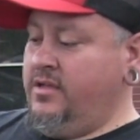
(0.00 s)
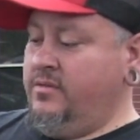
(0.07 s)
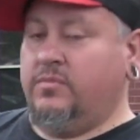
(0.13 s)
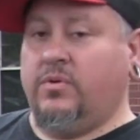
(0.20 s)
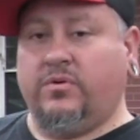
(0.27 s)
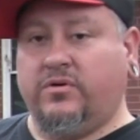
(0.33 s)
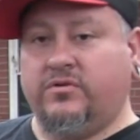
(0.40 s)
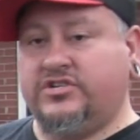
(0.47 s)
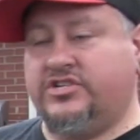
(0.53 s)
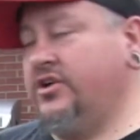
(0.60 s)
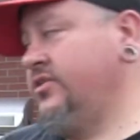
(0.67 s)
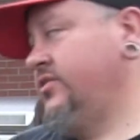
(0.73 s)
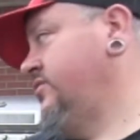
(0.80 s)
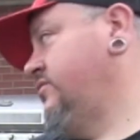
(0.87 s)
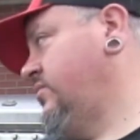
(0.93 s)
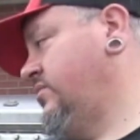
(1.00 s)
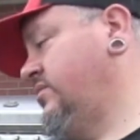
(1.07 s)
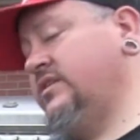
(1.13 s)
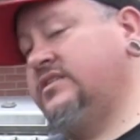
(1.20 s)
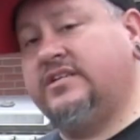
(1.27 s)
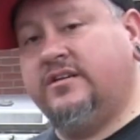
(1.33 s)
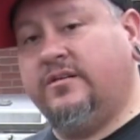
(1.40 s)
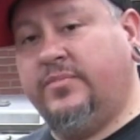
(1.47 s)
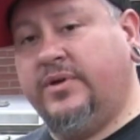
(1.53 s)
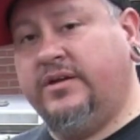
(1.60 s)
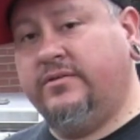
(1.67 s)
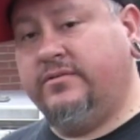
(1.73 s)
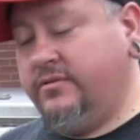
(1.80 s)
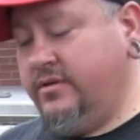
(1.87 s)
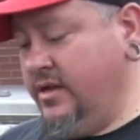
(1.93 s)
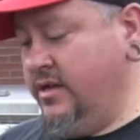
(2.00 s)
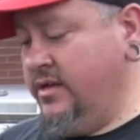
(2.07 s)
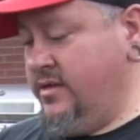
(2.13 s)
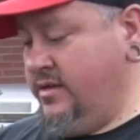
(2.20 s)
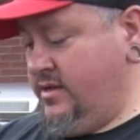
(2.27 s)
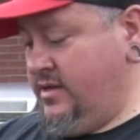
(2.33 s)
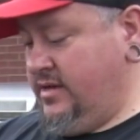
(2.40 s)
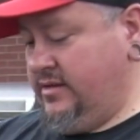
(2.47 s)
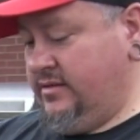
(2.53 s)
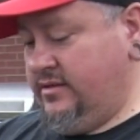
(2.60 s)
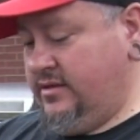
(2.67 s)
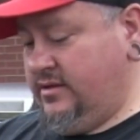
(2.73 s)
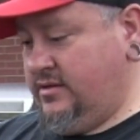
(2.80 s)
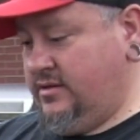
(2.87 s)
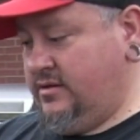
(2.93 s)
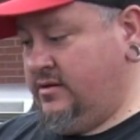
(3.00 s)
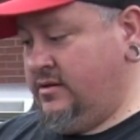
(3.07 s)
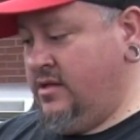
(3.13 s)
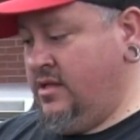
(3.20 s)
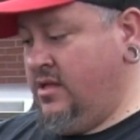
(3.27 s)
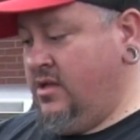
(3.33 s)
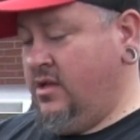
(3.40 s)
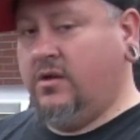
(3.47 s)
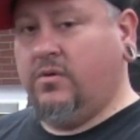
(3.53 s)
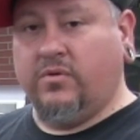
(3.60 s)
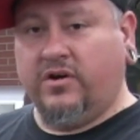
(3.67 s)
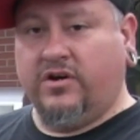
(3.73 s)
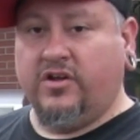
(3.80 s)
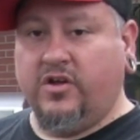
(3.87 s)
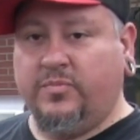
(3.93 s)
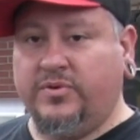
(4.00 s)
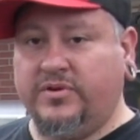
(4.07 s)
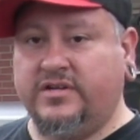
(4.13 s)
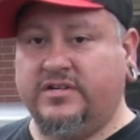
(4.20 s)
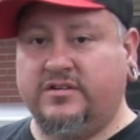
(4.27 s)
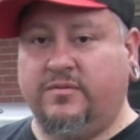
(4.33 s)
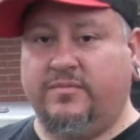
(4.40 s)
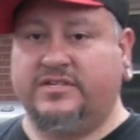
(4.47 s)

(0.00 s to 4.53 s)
But we're going to show you the one that's in the Beetle, and then we're going to go put this on my